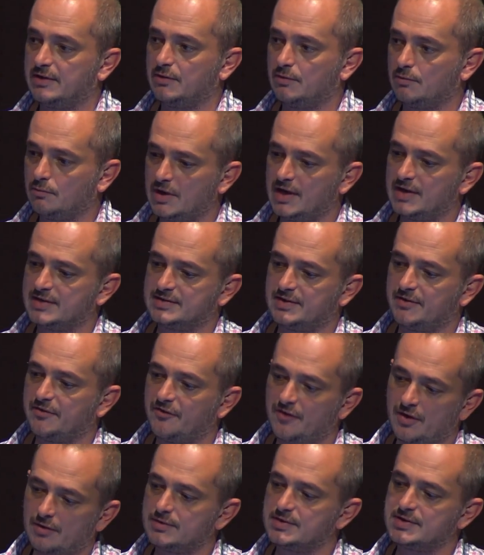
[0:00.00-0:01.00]
where they
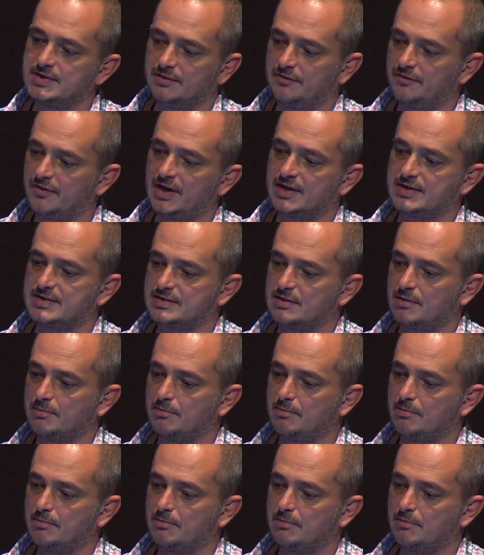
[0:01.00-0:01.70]
found, in fact, some